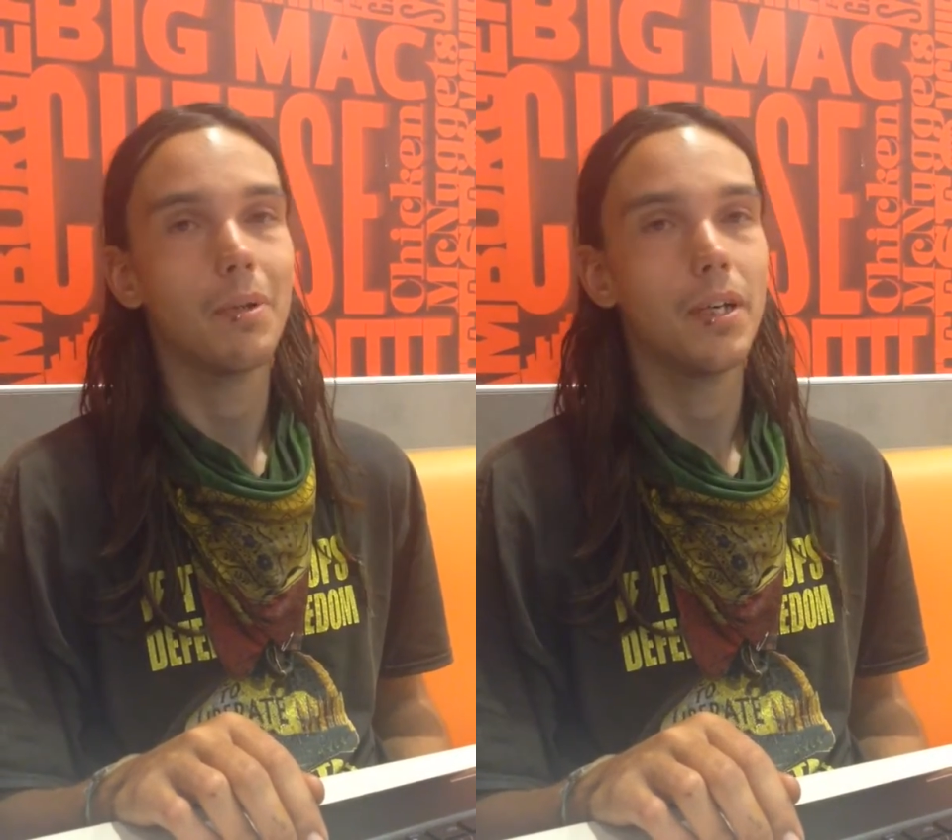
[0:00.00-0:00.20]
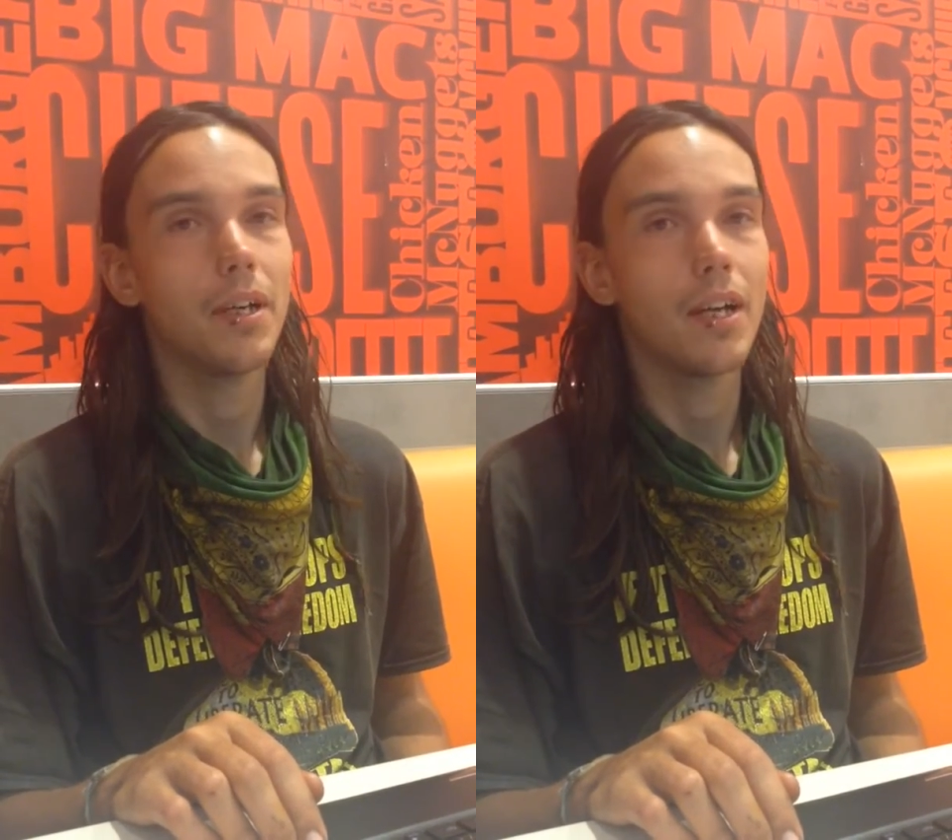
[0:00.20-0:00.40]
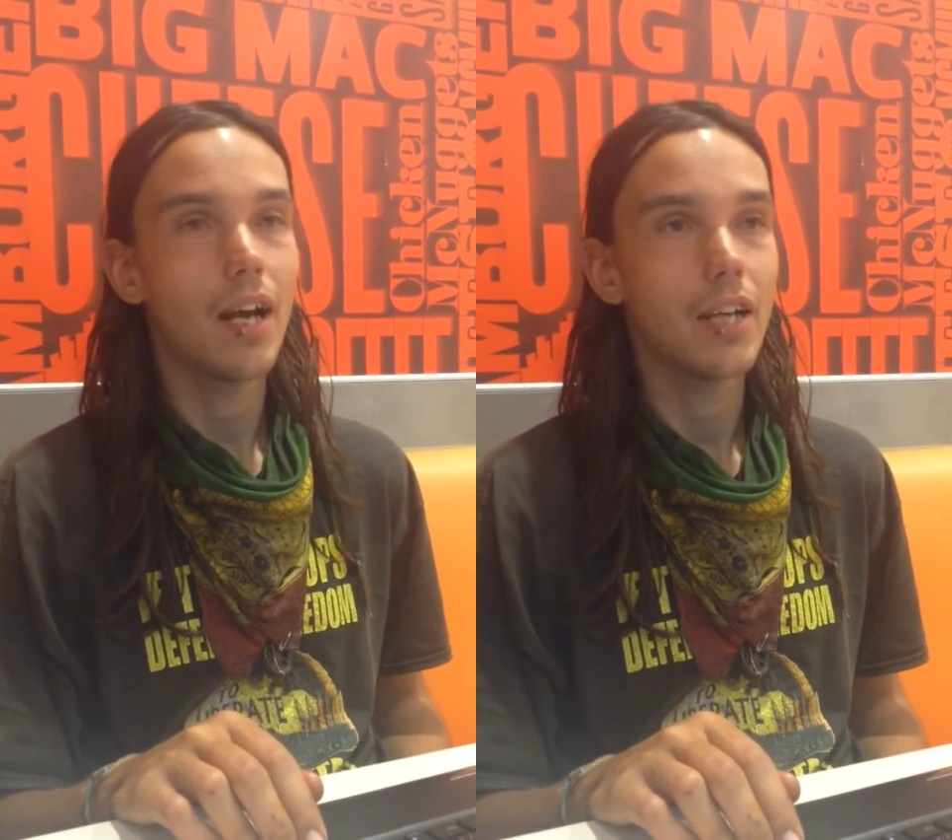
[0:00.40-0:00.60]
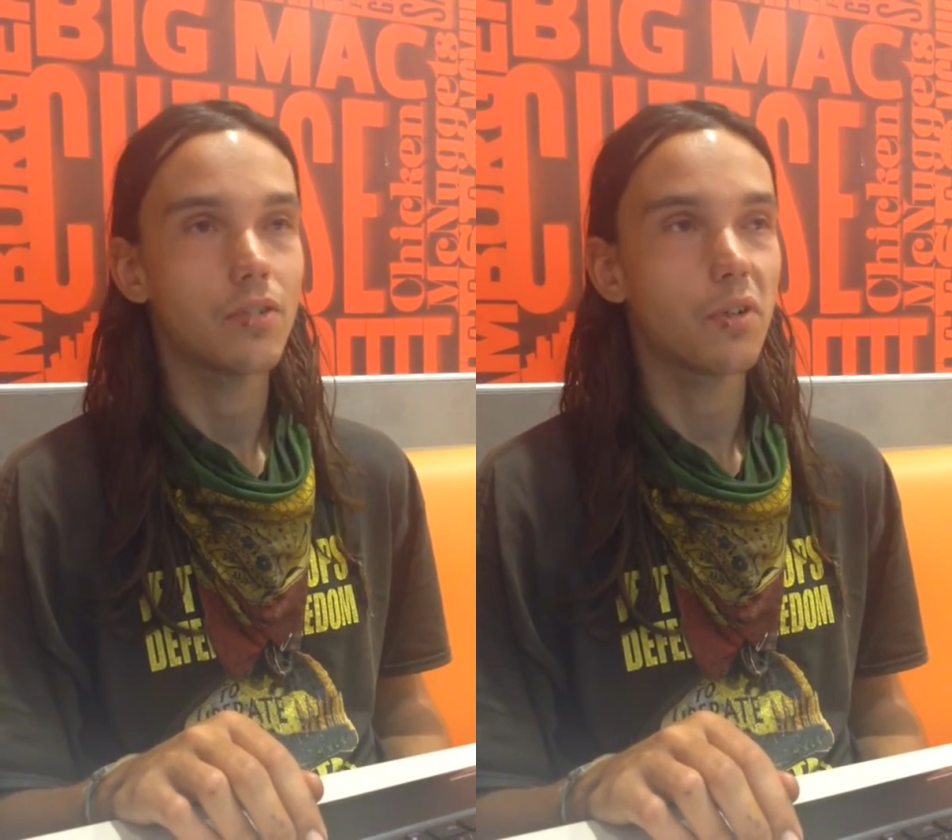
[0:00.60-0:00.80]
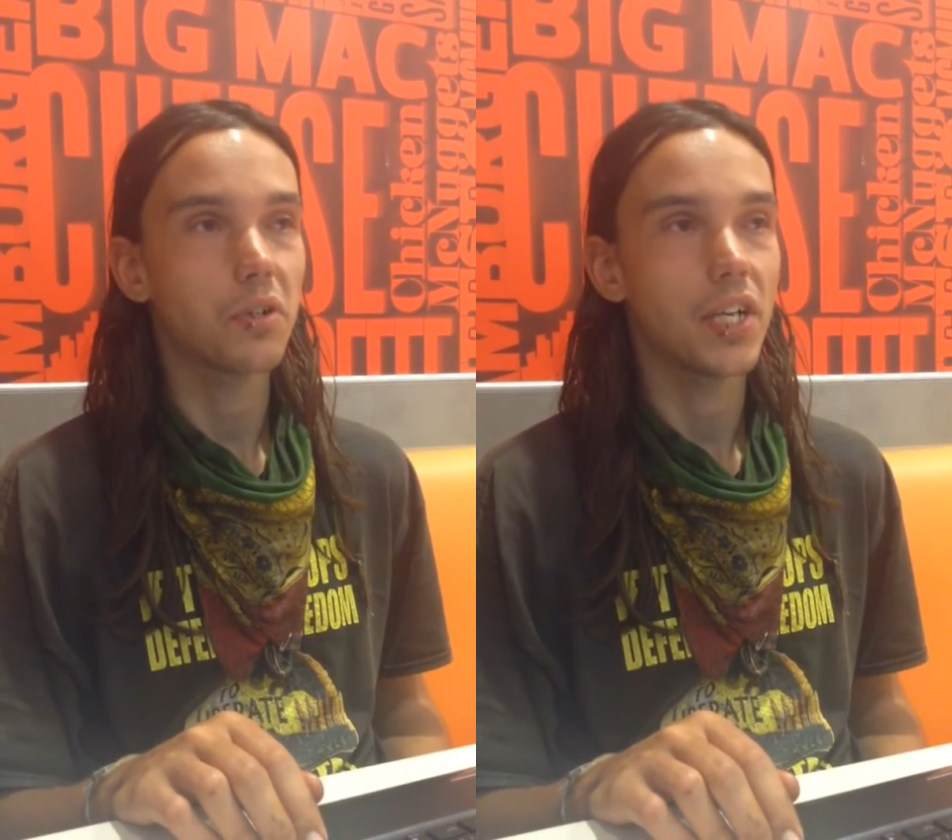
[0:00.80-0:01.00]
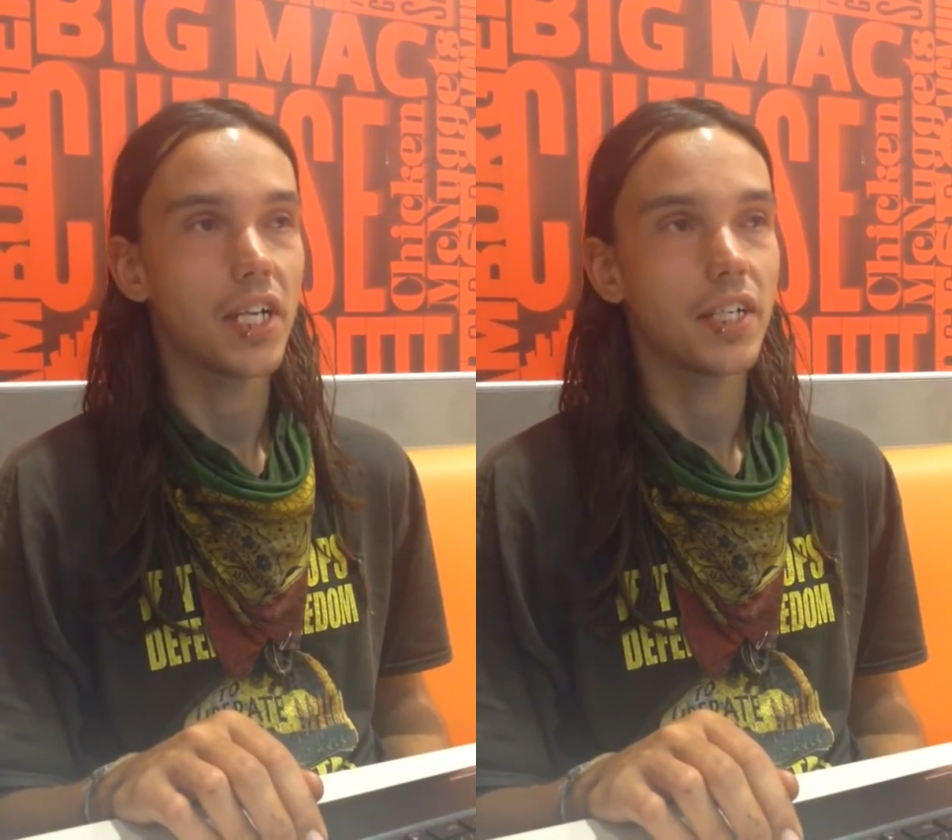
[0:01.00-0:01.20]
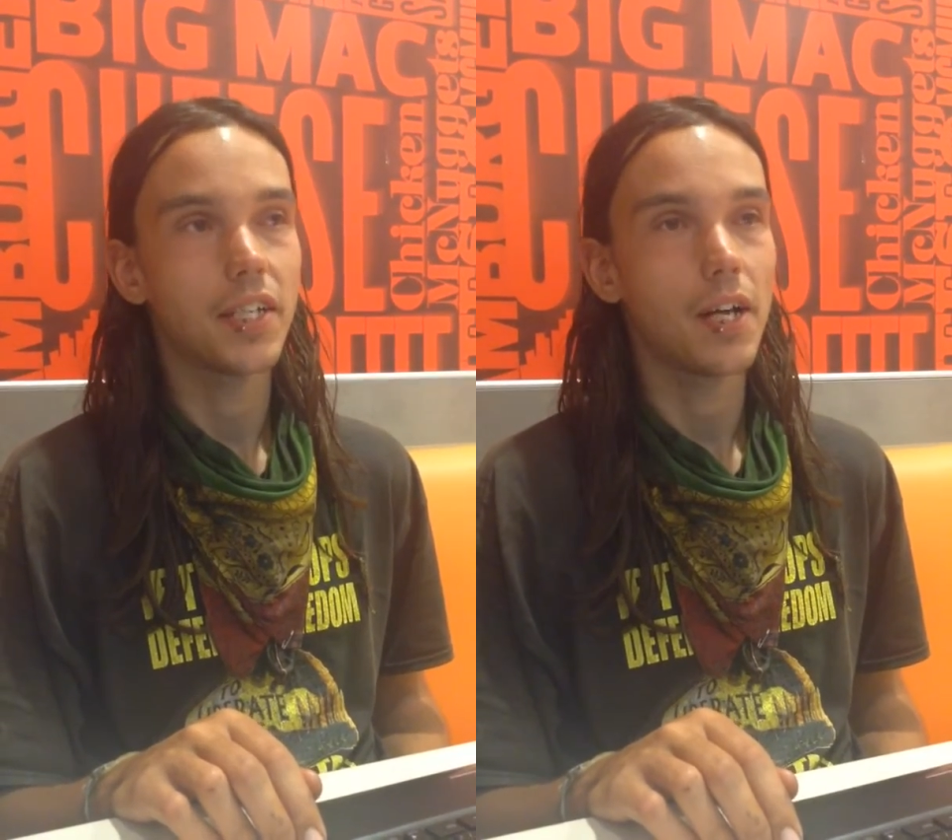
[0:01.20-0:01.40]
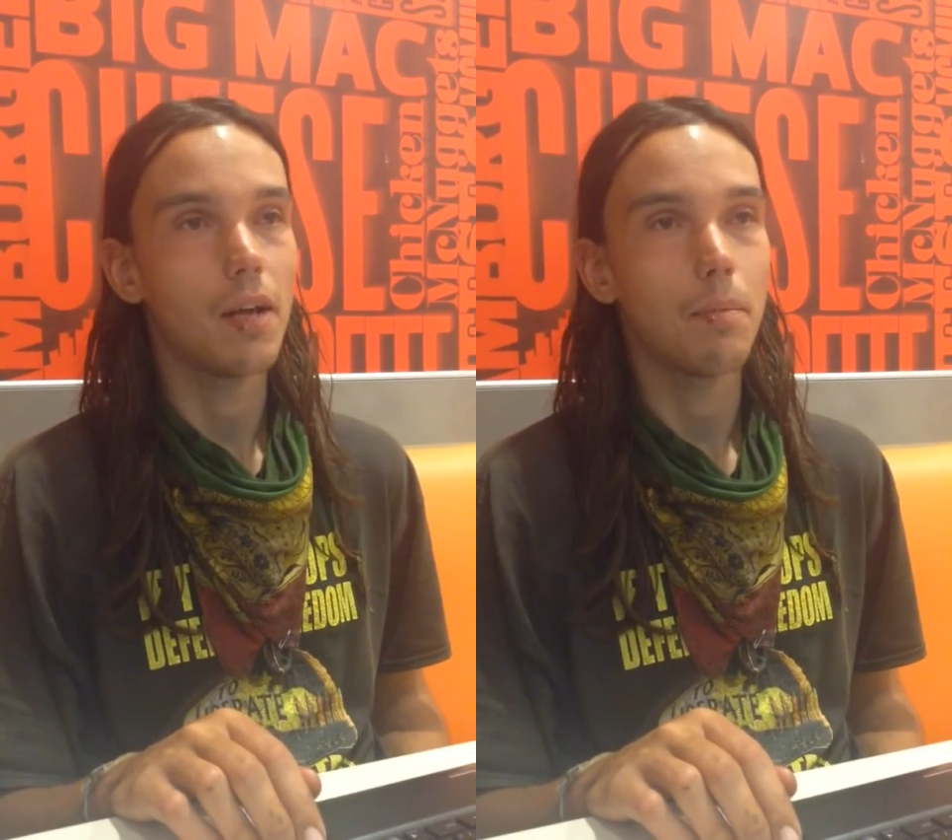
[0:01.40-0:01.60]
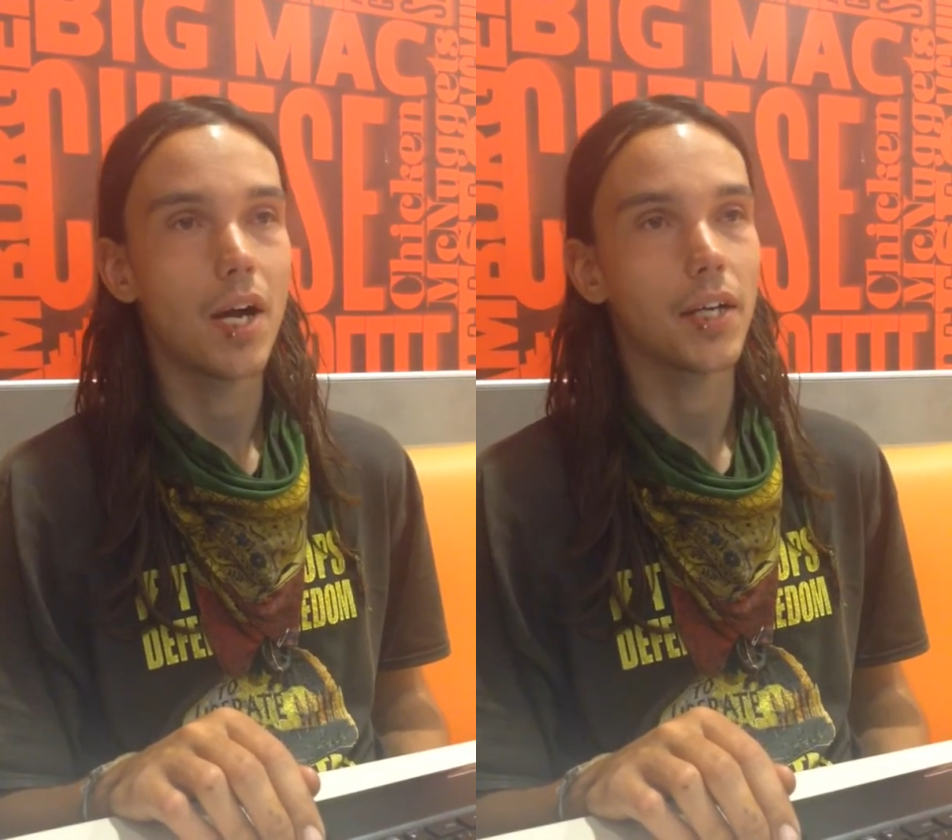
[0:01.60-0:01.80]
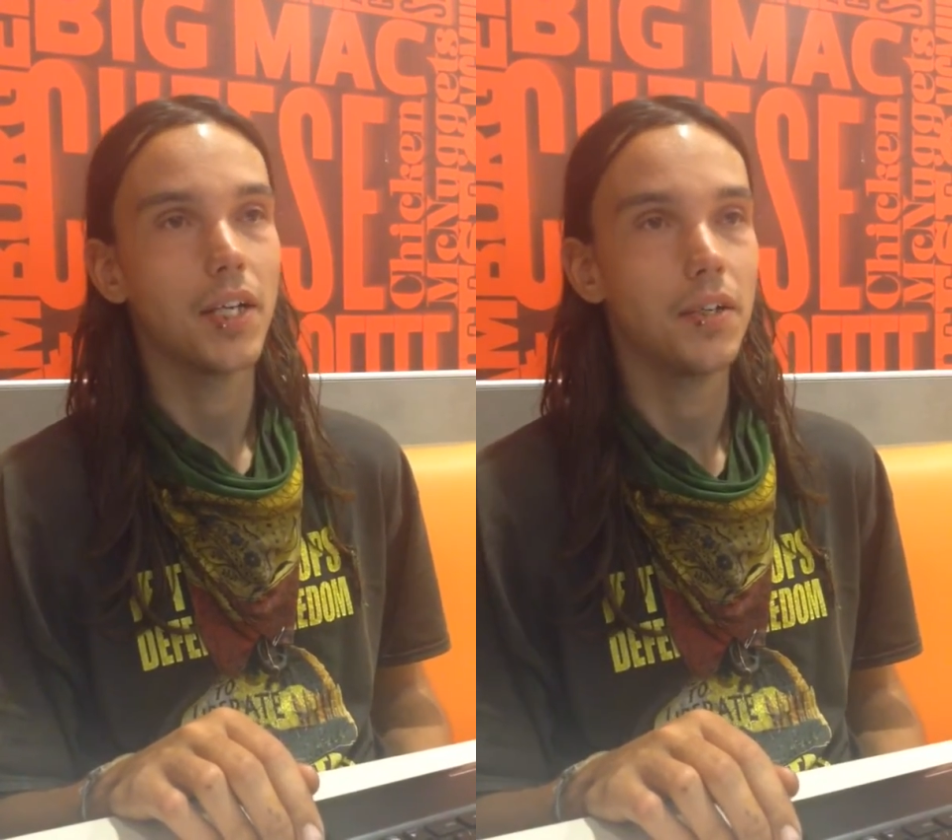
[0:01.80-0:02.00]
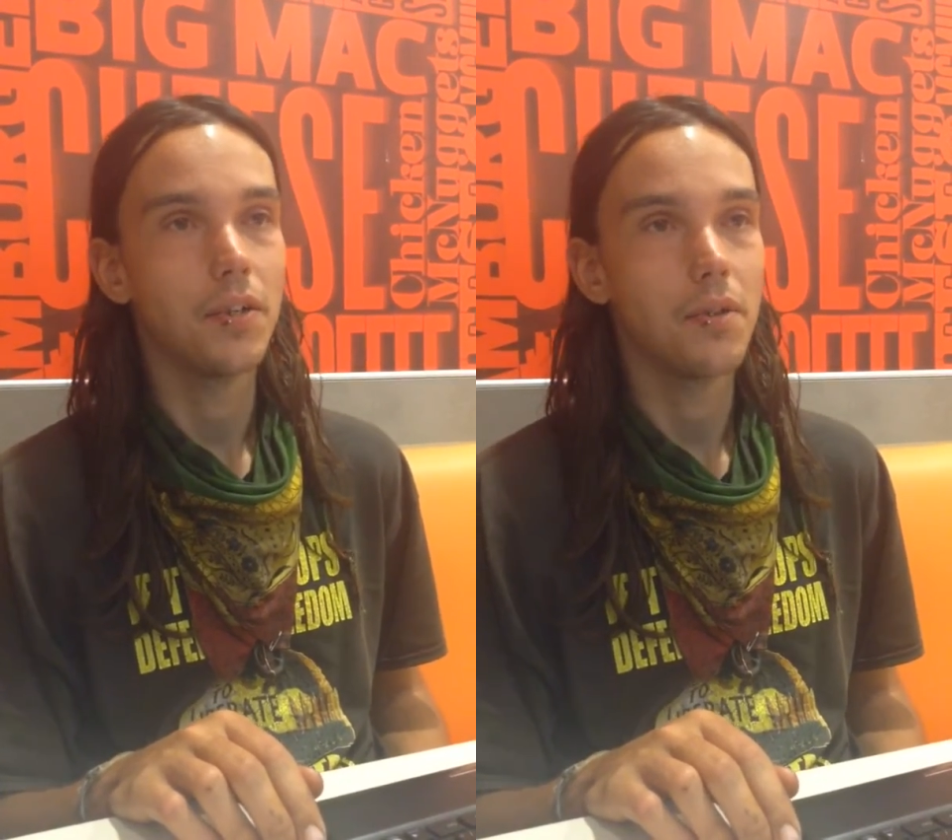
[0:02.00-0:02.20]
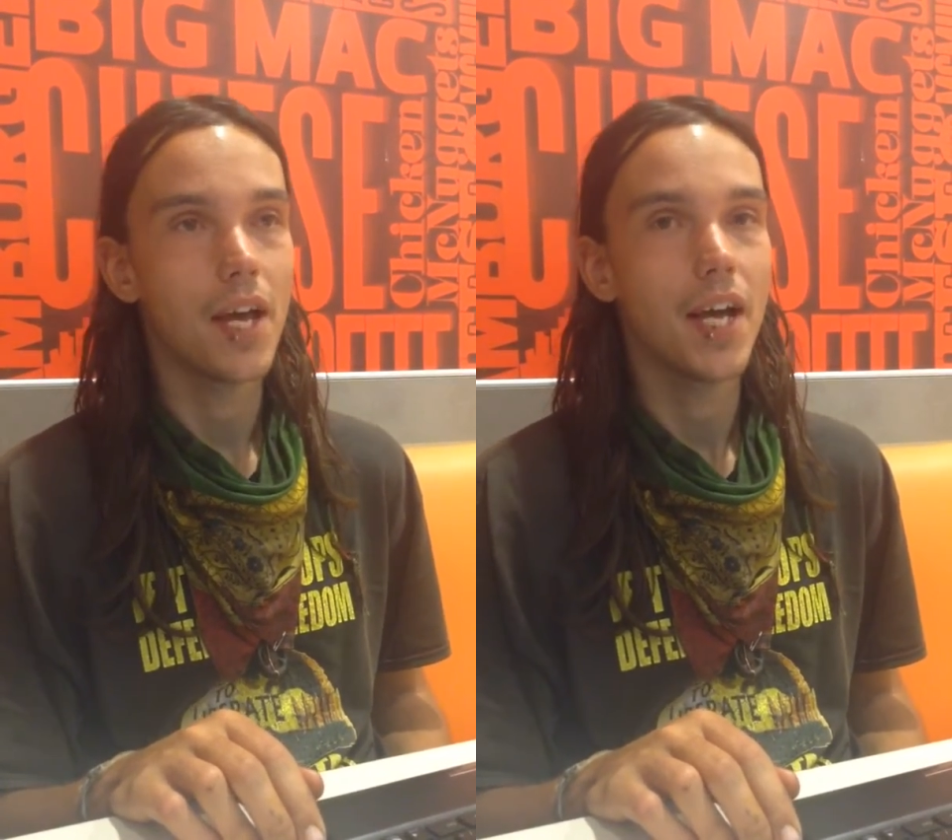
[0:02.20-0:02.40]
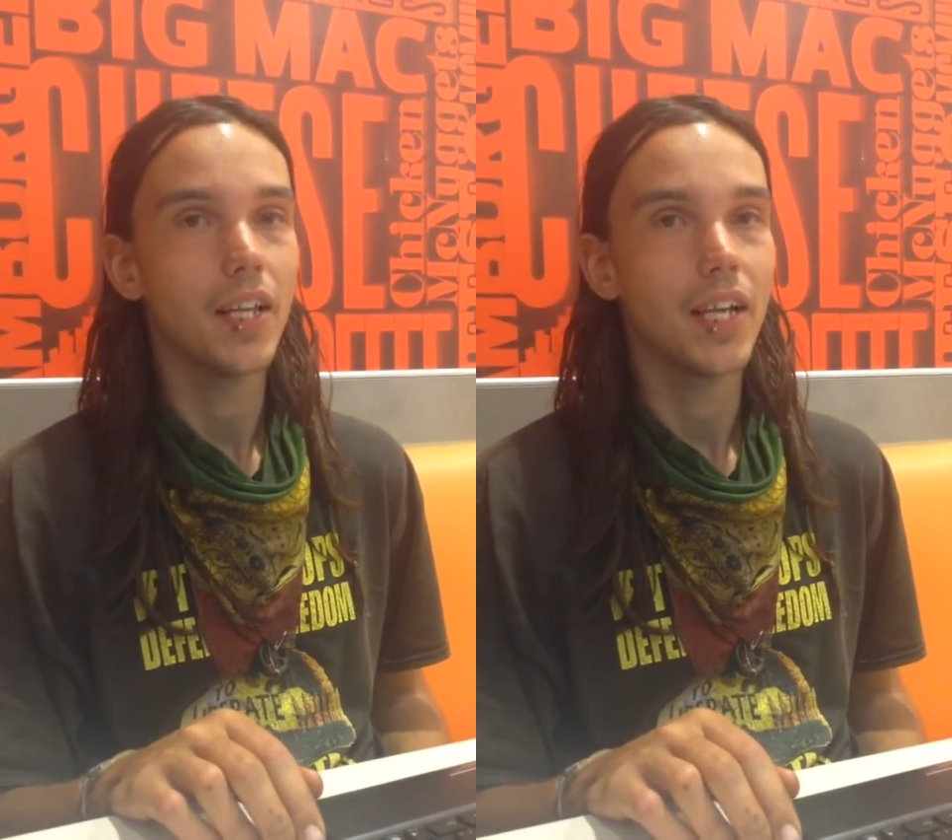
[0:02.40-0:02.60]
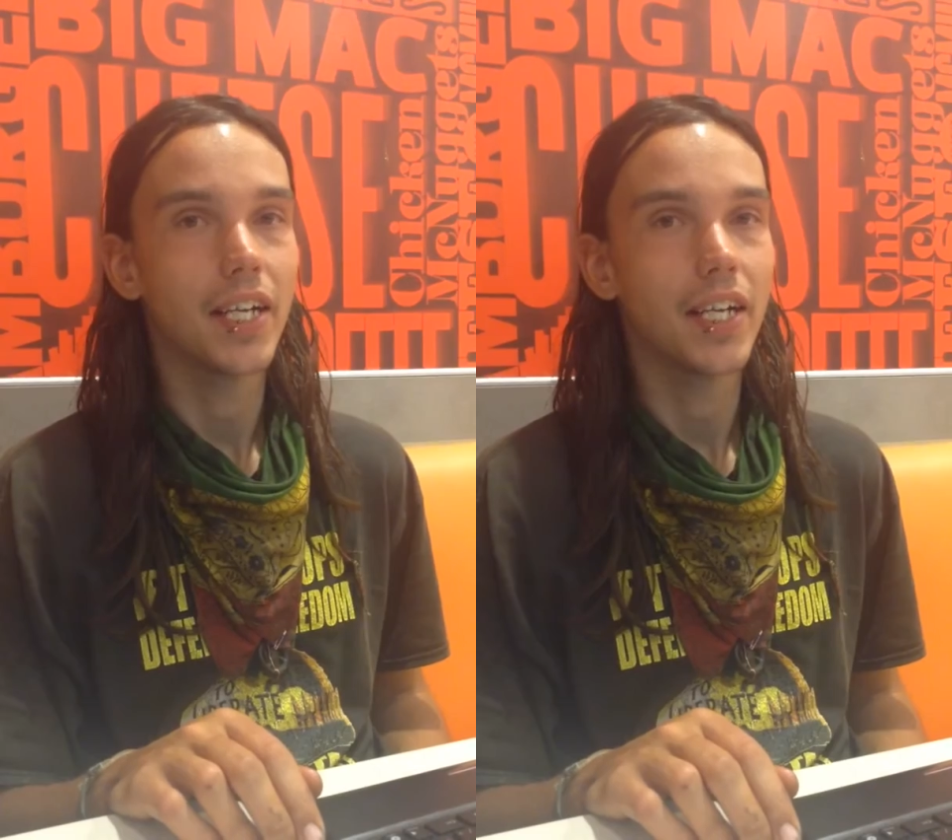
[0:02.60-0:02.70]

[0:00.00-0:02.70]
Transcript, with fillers: But as far as I can tell, I'm not going to do that.